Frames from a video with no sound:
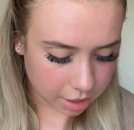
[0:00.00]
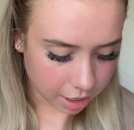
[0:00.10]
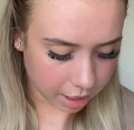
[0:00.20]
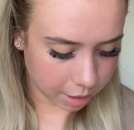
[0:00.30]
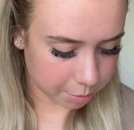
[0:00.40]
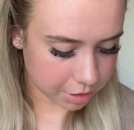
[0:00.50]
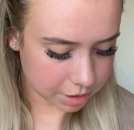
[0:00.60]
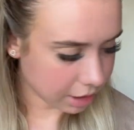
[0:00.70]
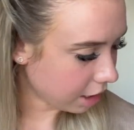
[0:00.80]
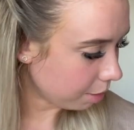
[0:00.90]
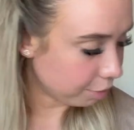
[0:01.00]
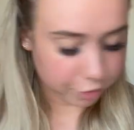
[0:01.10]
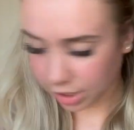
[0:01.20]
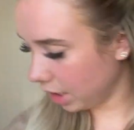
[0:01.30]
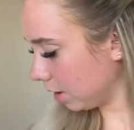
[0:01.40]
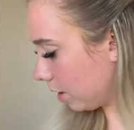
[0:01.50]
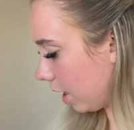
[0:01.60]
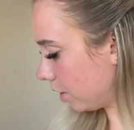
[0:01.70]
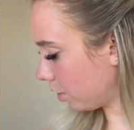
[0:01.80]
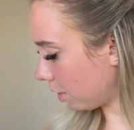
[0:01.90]
Um, so yeah, I'm really
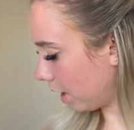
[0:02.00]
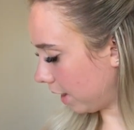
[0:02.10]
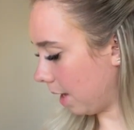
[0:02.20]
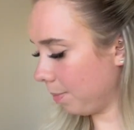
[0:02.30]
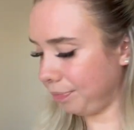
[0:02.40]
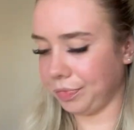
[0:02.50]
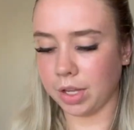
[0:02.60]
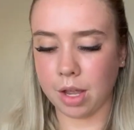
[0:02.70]
excited to try them.